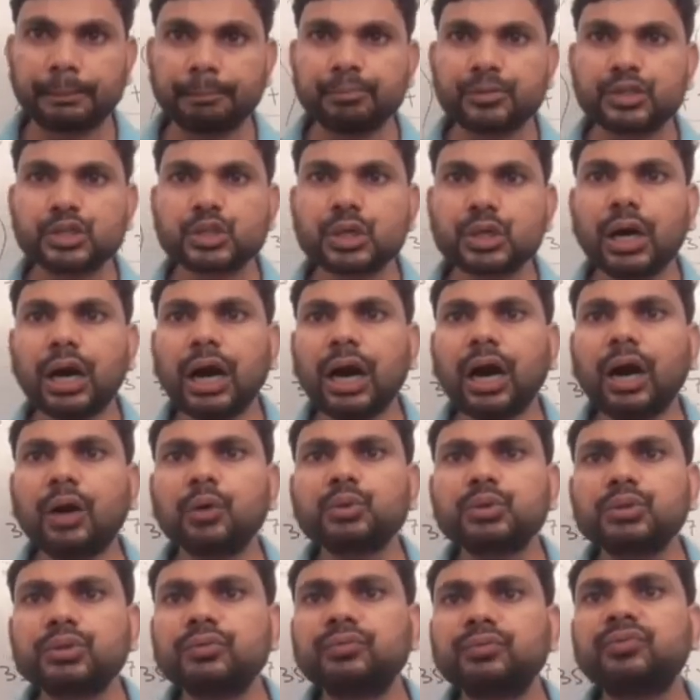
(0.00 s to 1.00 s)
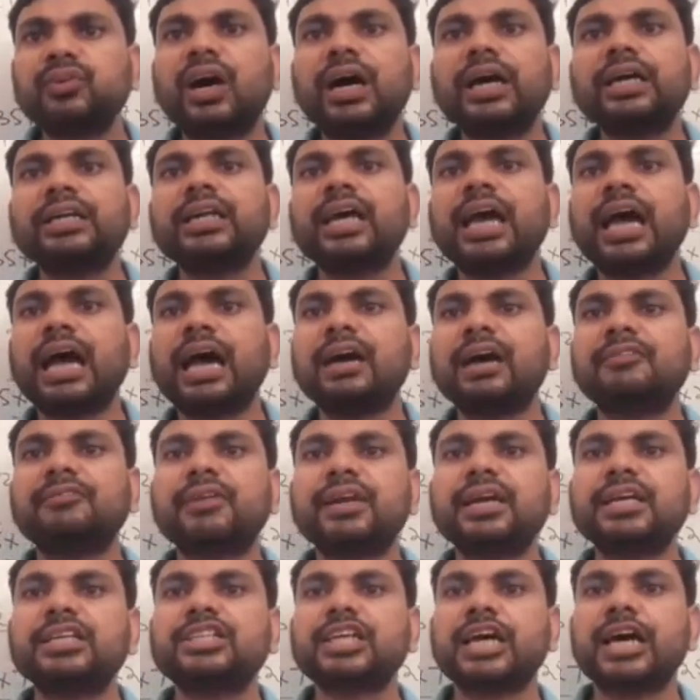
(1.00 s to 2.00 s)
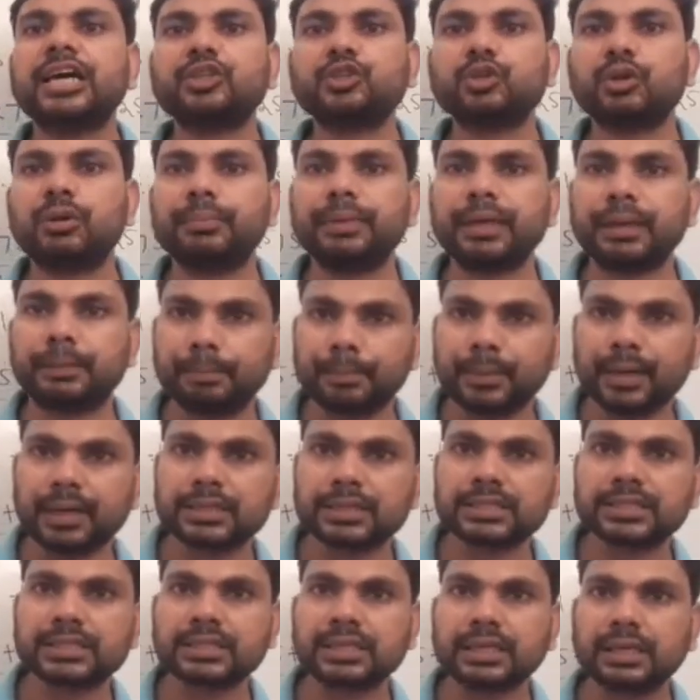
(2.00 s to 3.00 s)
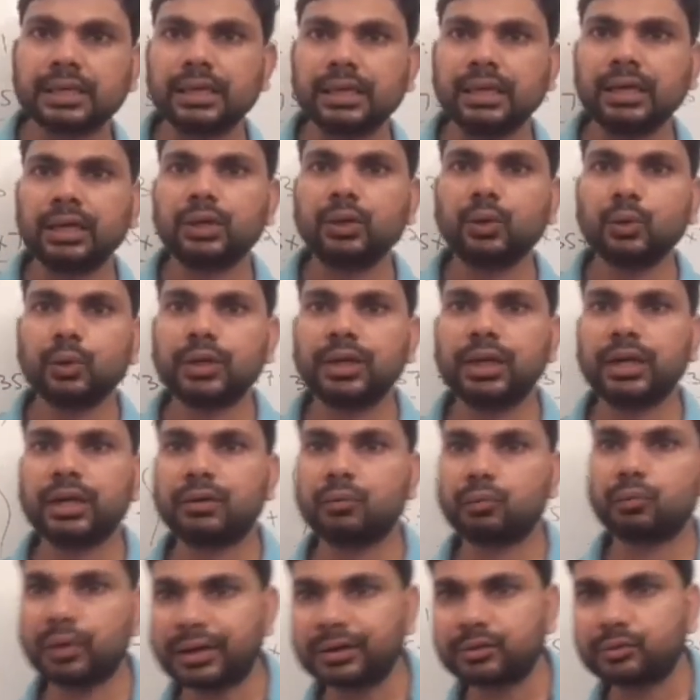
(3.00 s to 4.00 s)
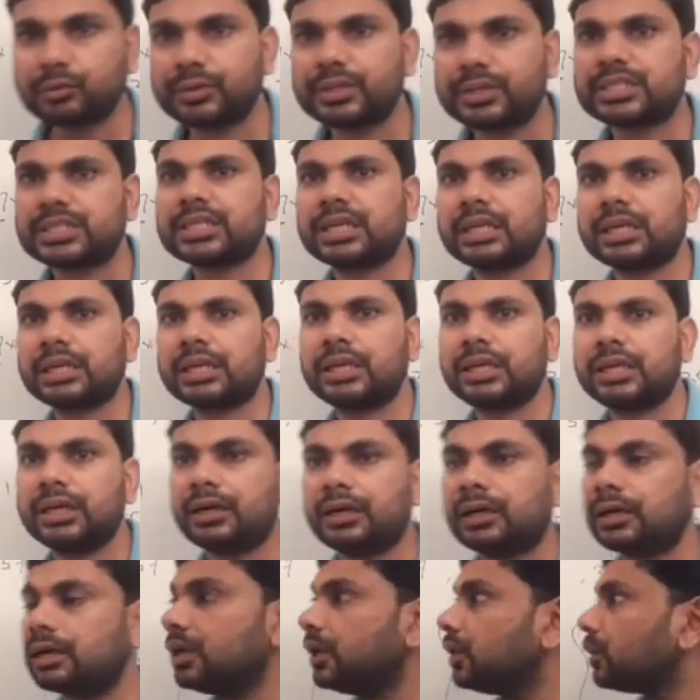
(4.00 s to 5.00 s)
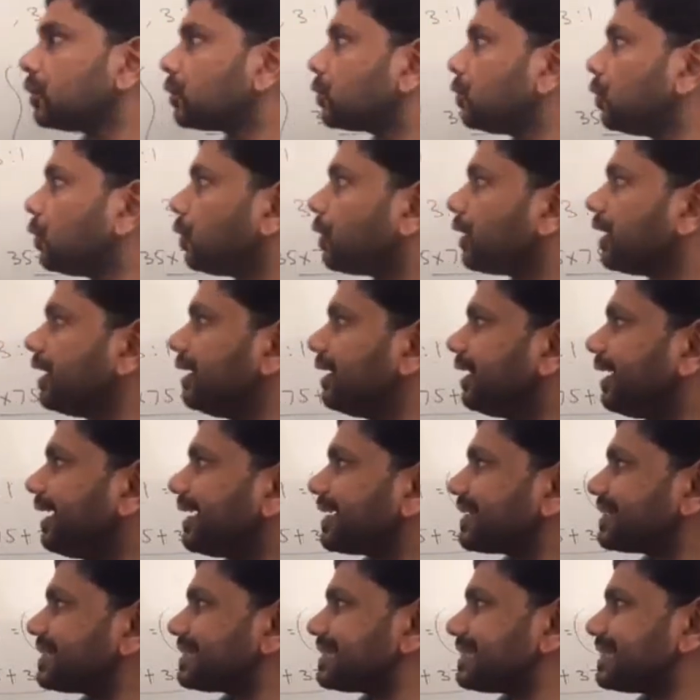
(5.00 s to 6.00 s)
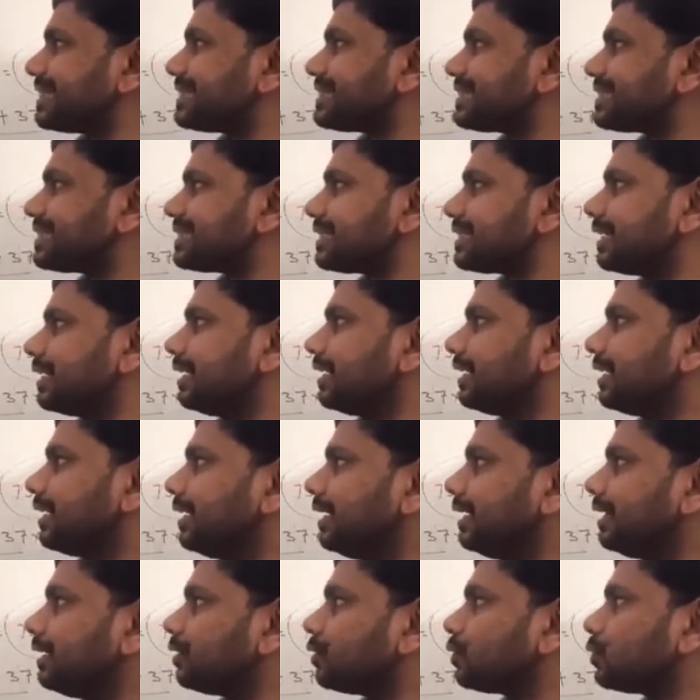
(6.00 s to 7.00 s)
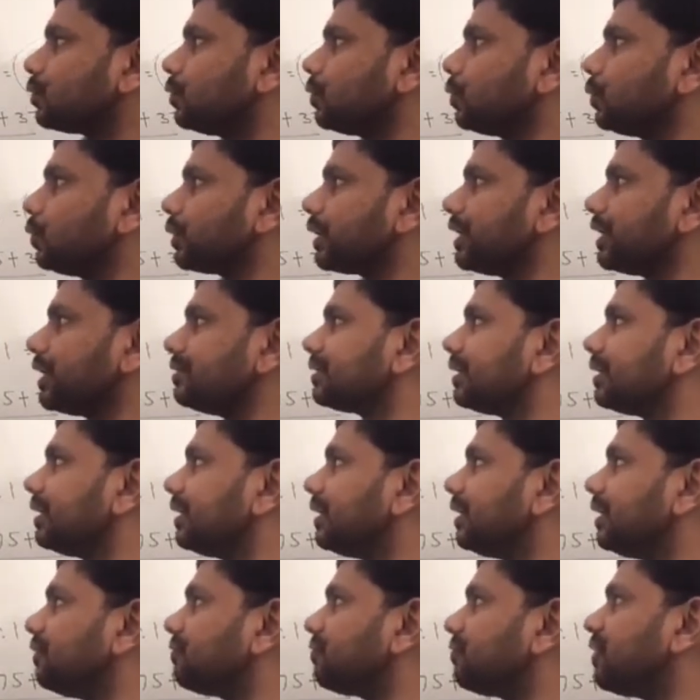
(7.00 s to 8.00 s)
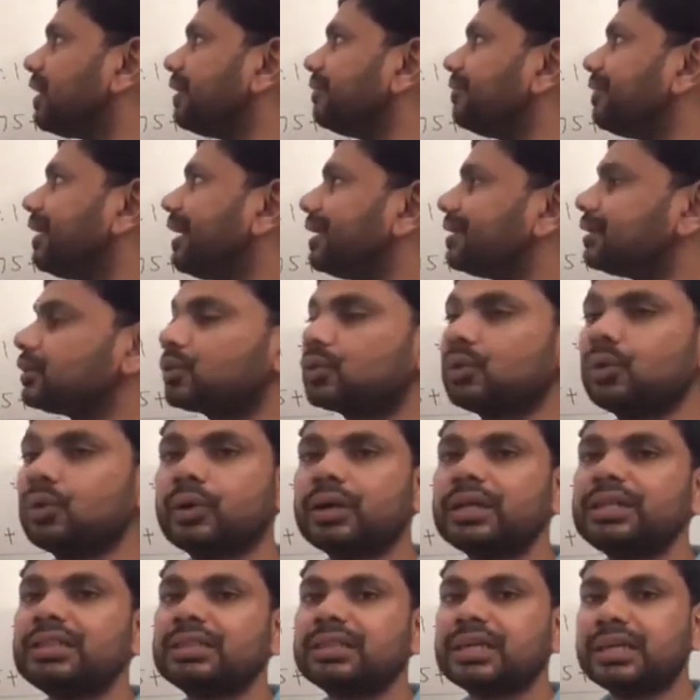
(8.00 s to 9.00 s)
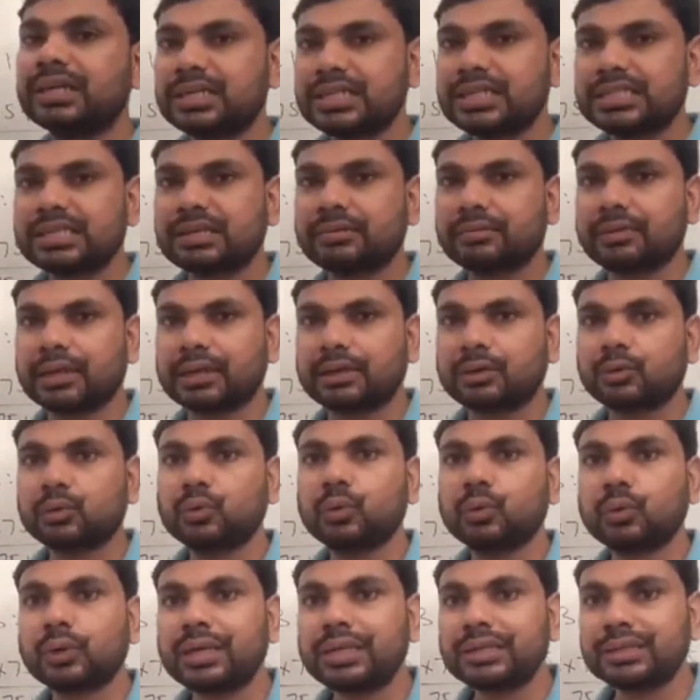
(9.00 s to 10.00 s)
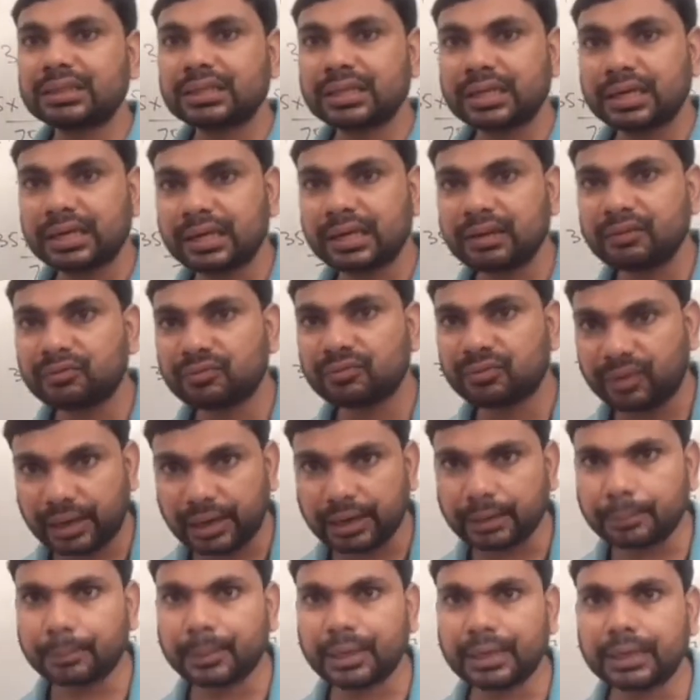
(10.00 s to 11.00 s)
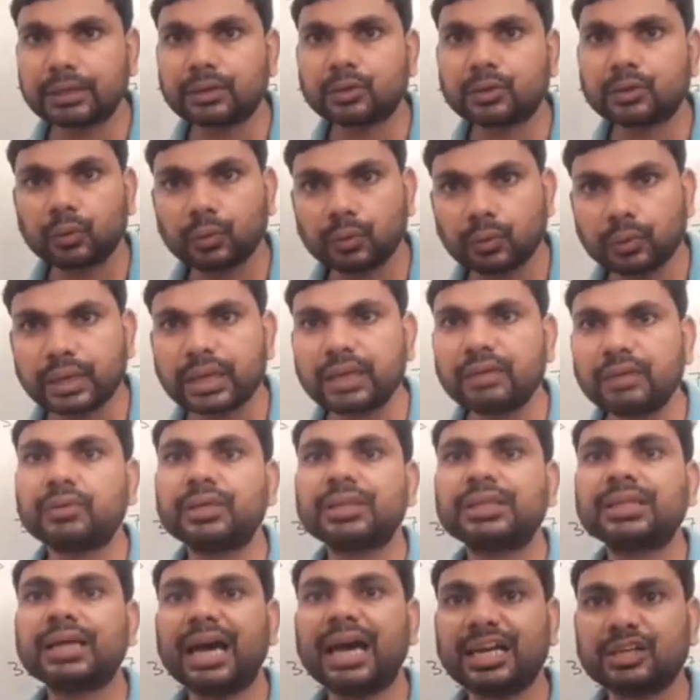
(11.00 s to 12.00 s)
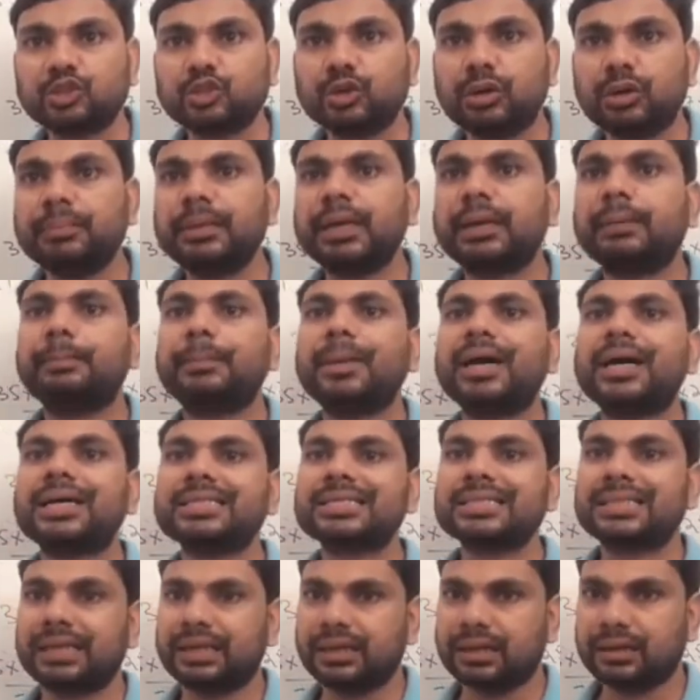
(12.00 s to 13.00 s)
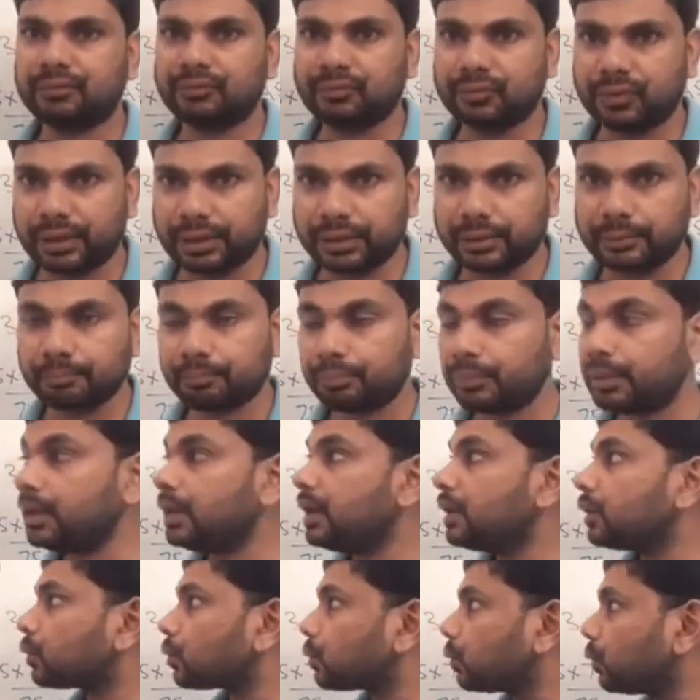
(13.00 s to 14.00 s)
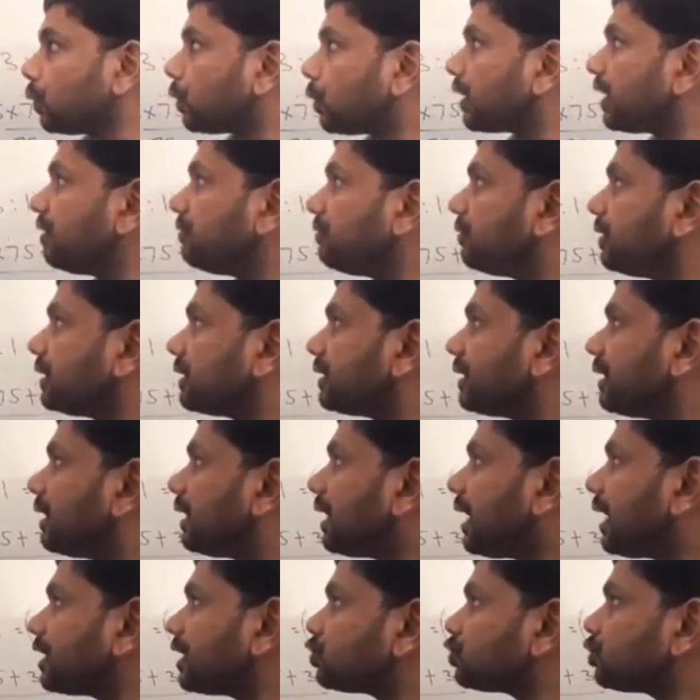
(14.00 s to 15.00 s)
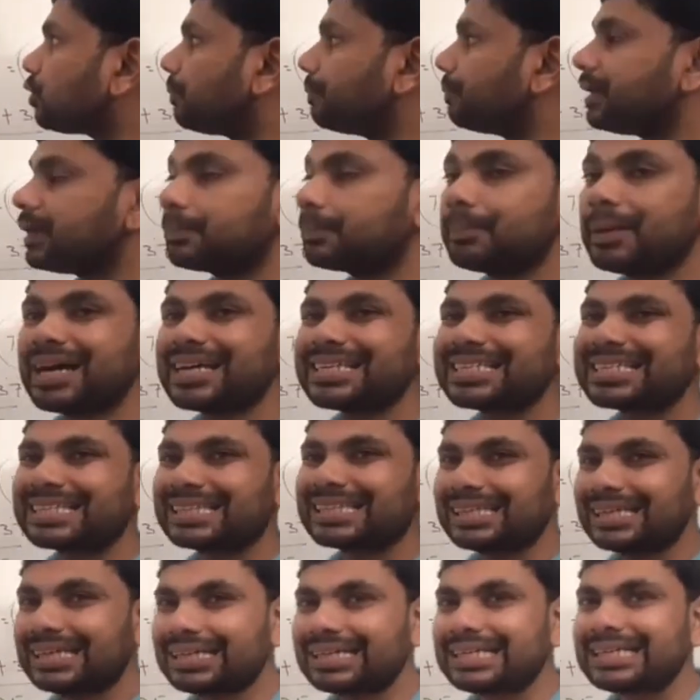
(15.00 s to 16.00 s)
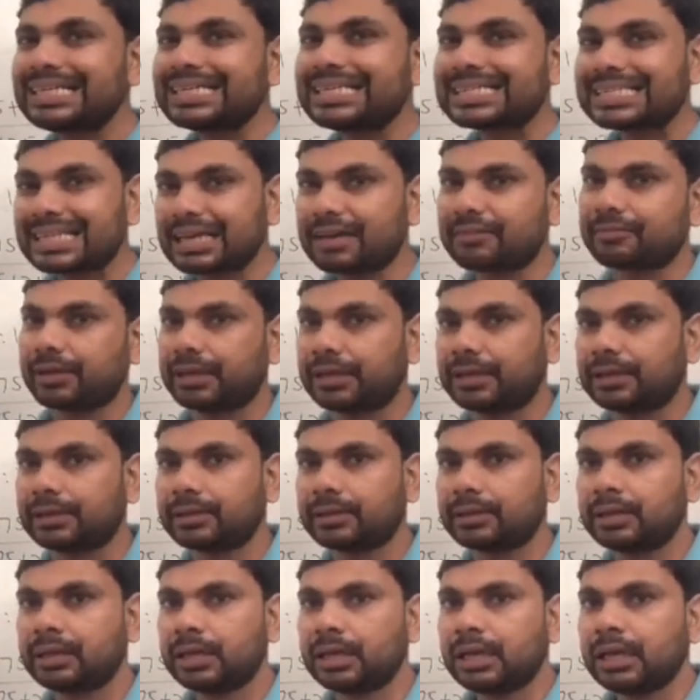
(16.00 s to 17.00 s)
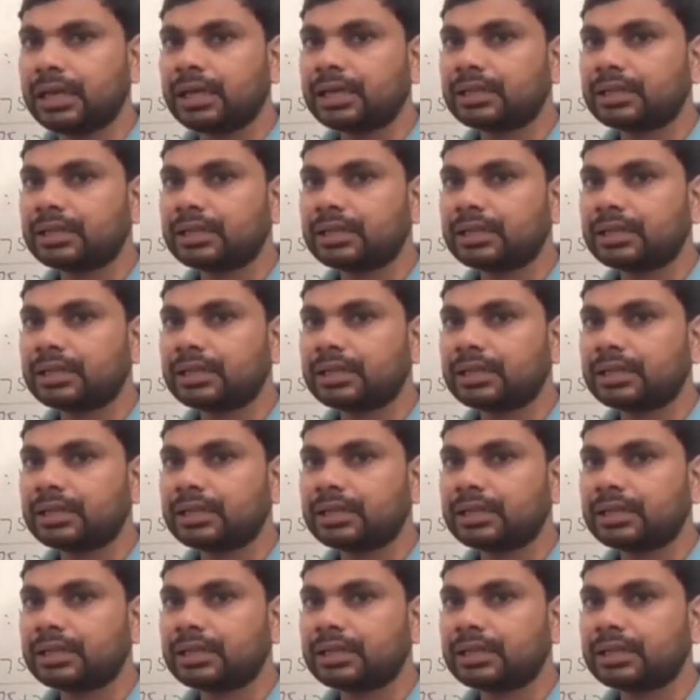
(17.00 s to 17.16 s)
So how to find average atomic mass? Look here, one question here. Chlorine exists in chlorine 35 and chlorine 37. Chlorine 35 means chlorine with atomic mass 35. Chlorine with atomic mass 37.